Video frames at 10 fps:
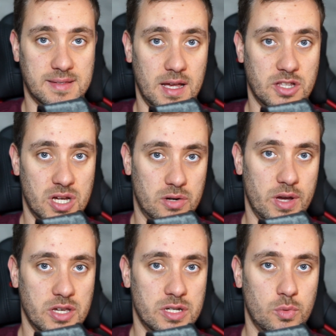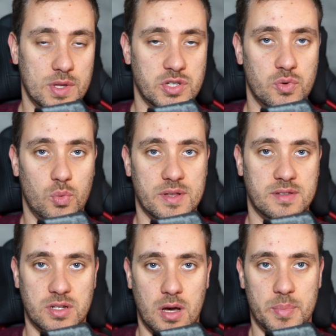site generation, which was
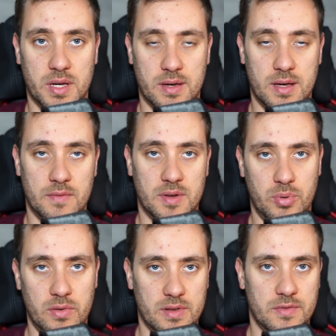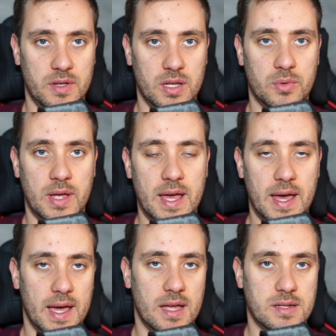the topic of the previous video,
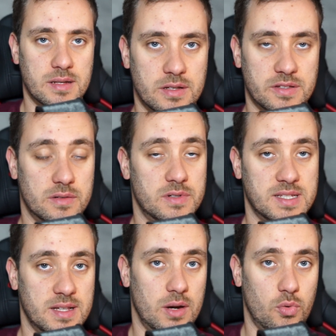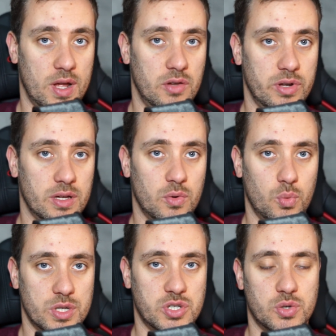and server-side rendering,
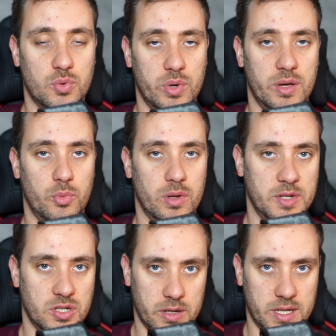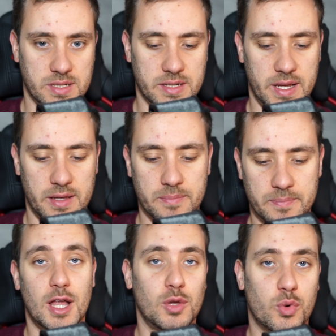which we will be talking today.
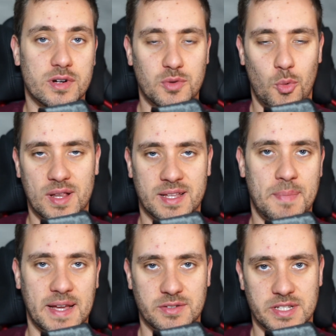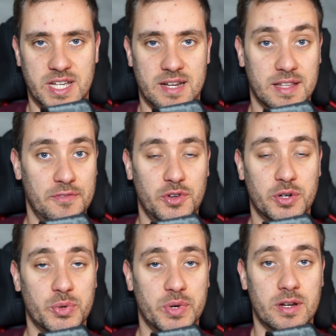Hello world, welcome back to the channel. If you're
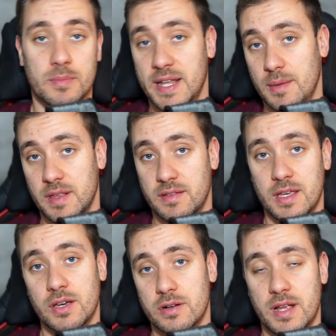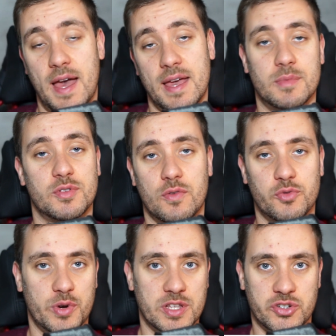new here, my name is Igor. I am a
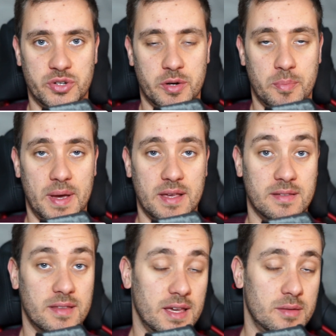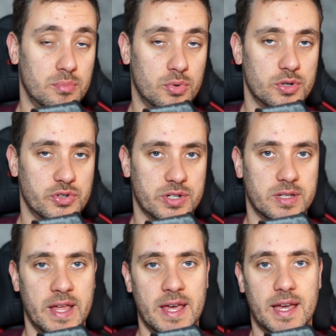software engineer based in
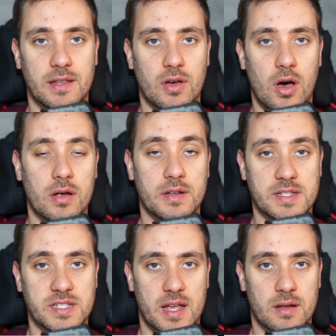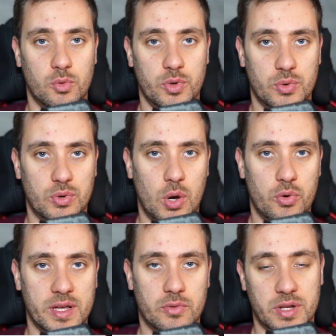Portugal and on this channel we do
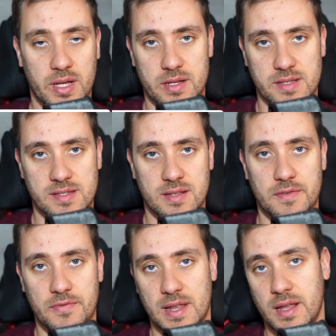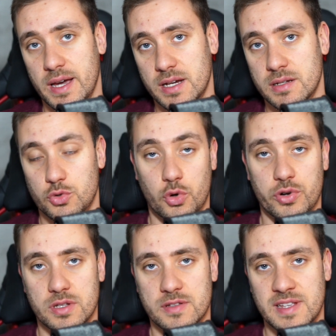coding related stuff like
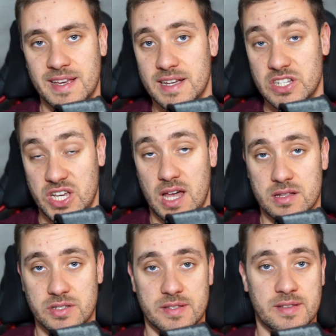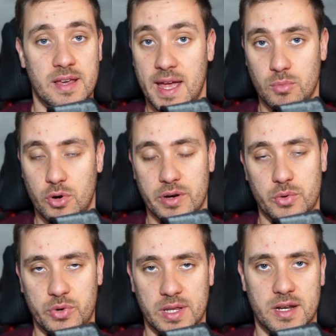tutorials, challenges and more
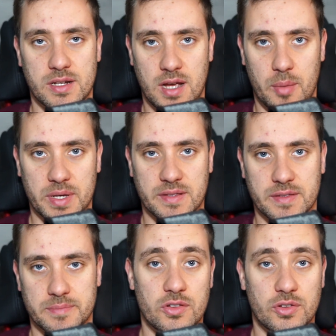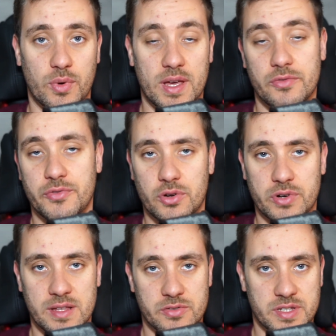related topics. So if you're
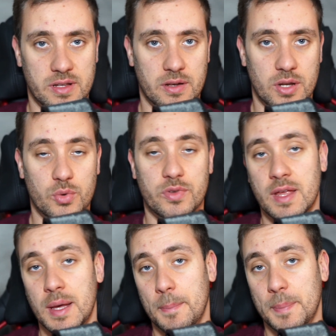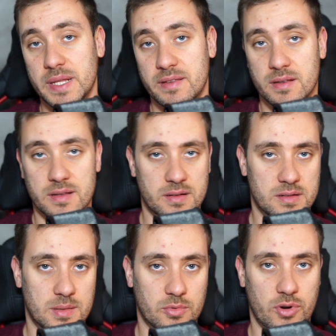interested in those, please consider
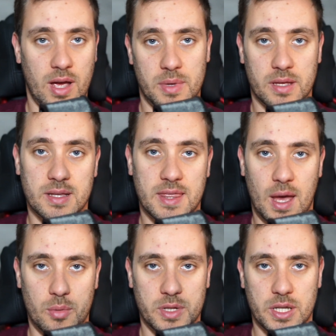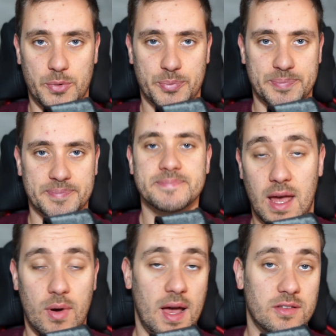subscribing down below.
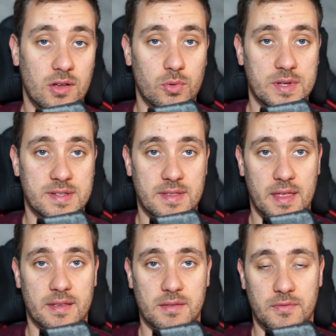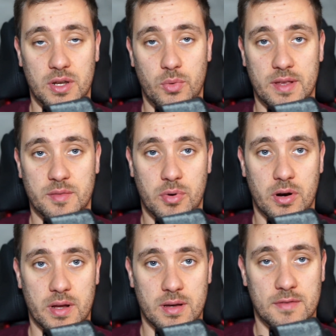Now, as always, this video is
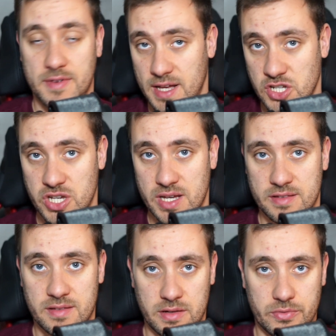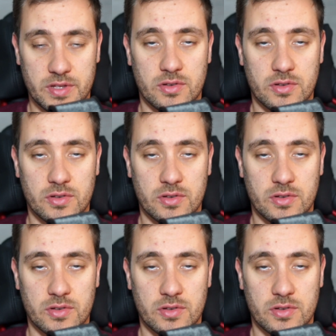part of an Next.js series